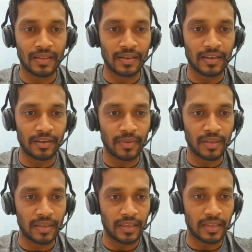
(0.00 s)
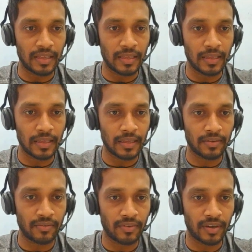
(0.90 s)
let me
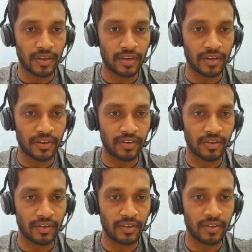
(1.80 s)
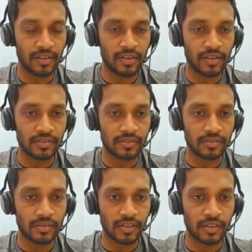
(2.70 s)
write
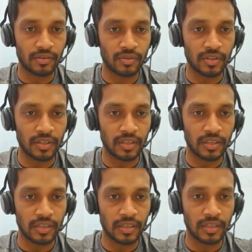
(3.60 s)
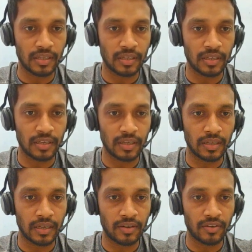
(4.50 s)
sort it to the
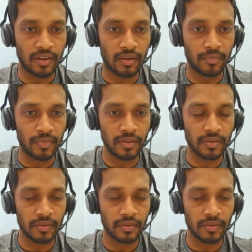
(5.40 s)
entry number.